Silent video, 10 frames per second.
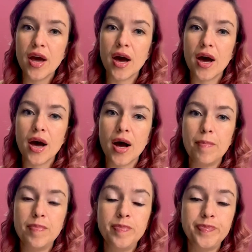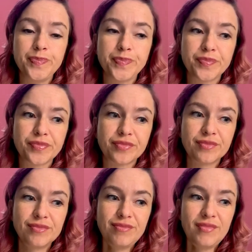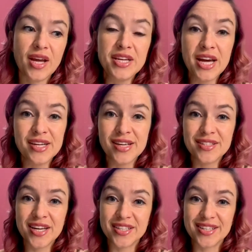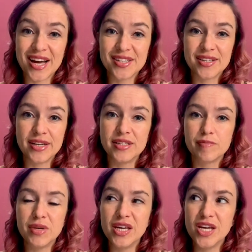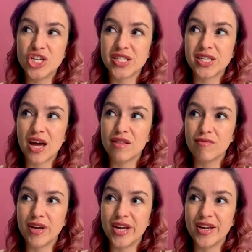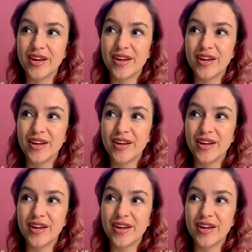And yeah, as I said, that is me just gathering